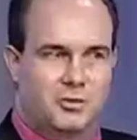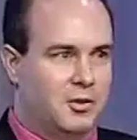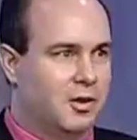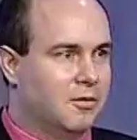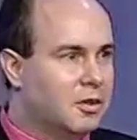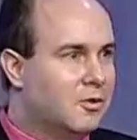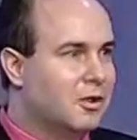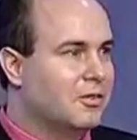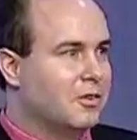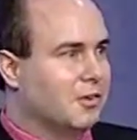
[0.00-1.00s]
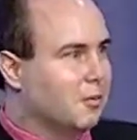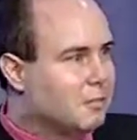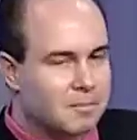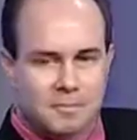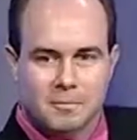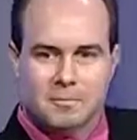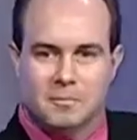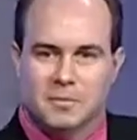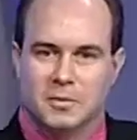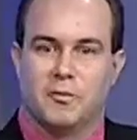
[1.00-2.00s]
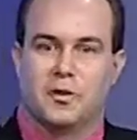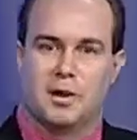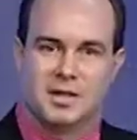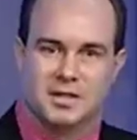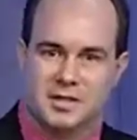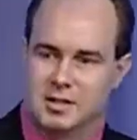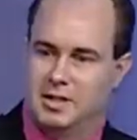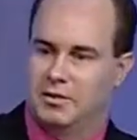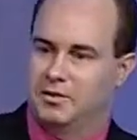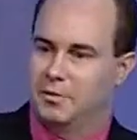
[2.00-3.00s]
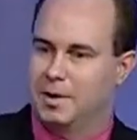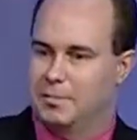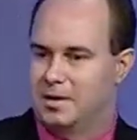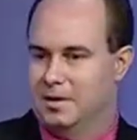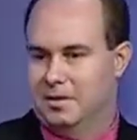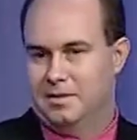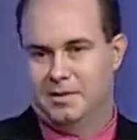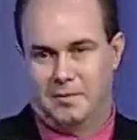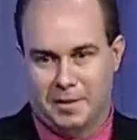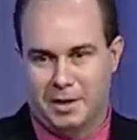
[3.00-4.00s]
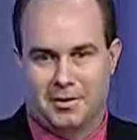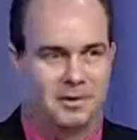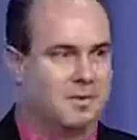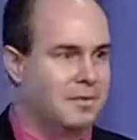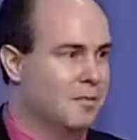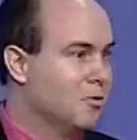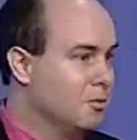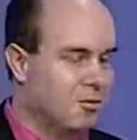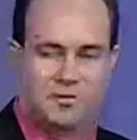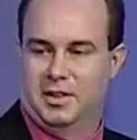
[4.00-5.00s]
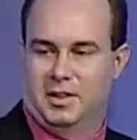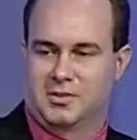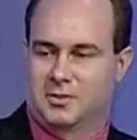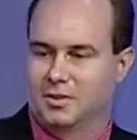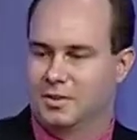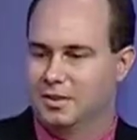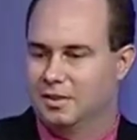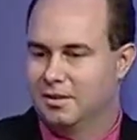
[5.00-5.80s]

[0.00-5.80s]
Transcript: with all of you as to some of your ideas on how this might be done better, improved, and that sort of thing.